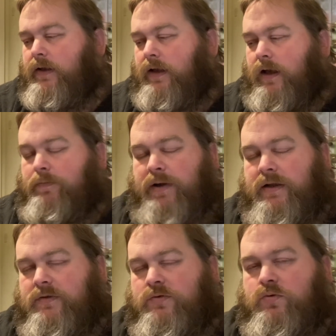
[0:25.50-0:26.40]
a pen
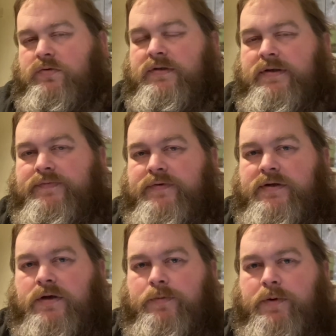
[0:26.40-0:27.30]
and sword delivery in
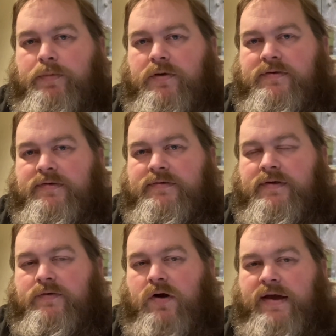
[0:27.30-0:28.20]
a couple of boxes
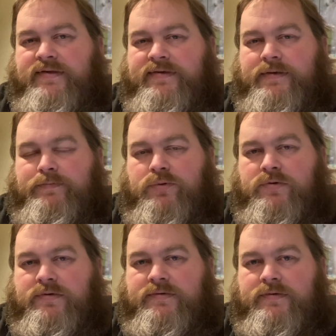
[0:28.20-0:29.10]
and I've got 18
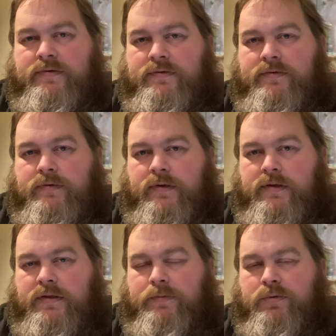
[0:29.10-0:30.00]
books
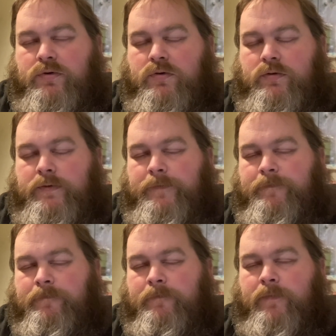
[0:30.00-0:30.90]
in the book haul.
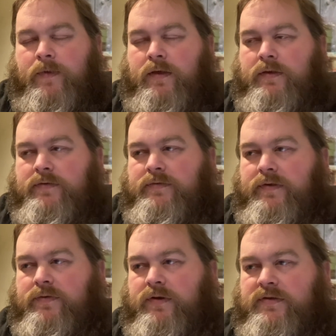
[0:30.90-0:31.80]
So I
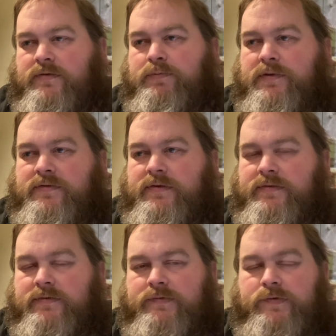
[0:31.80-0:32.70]
thought I'd split it
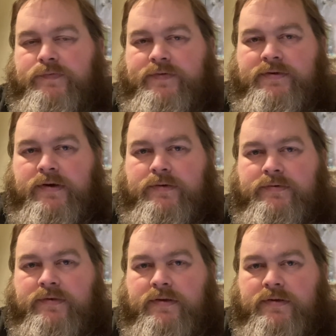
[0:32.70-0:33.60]
into two
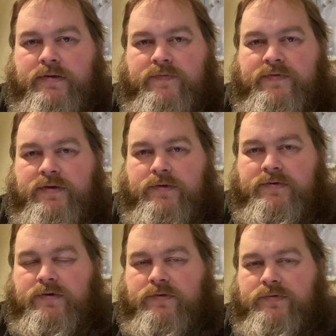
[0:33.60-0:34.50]
videos, then the videos
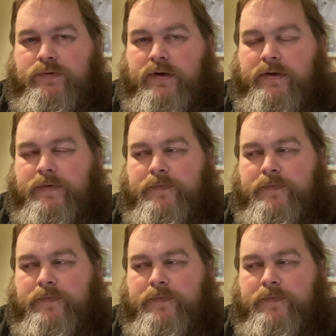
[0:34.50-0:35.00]
are not too long.